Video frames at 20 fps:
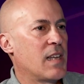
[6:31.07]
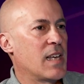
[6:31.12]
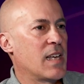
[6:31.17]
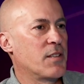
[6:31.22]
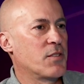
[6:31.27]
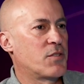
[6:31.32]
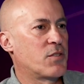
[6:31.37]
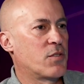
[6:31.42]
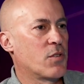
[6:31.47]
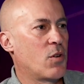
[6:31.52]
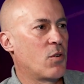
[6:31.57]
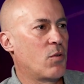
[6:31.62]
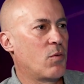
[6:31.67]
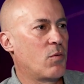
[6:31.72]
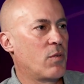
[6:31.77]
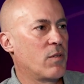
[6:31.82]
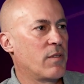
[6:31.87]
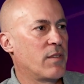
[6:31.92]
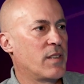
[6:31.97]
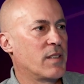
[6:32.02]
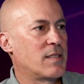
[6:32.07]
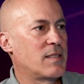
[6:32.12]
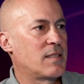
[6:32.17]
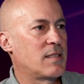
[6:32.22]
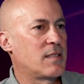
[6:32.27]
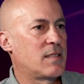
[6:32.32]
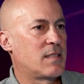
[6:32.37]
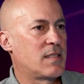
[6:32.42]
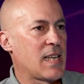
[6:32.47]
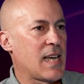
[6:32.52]
And so the
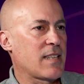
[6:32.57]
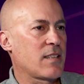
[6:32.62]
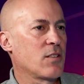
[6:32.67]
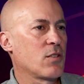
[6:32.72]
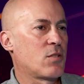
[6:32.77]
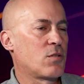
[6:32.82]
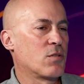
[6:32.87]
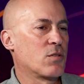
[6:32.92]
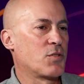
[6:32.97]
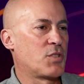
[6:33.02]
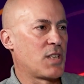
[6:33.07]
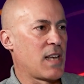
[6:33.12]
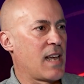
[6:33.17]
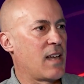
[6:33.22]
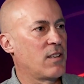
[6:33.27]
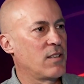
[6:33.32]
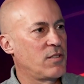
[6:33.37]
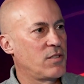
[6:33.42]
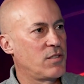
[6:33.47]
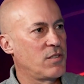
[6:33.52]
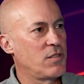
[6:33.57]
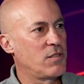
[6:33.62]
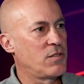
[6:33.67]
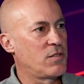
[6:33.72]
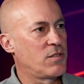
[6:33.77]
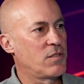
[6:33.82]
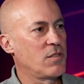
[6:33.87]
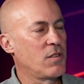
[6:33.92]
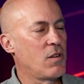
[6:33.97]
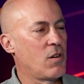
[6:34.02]
technical
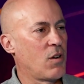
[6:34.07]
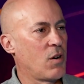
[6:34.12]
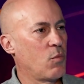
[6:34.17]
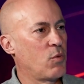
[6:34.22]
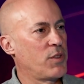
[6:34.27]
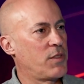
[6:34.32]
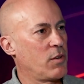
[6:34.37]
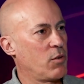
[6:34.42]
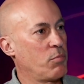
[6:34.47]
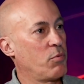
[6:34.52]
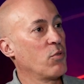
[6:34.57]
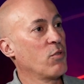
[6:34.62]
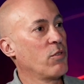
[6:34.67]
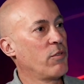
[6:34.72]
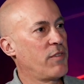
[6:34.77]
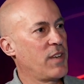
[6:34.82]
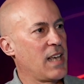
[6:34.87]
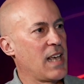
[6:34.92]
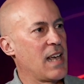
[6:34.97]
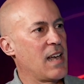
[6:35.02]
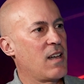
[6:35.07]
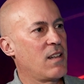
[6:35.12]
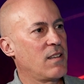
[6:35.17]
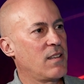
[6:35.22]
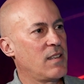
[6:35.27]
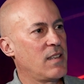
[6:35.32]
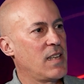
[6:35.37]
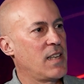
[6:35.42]
challenges are what they're proving out.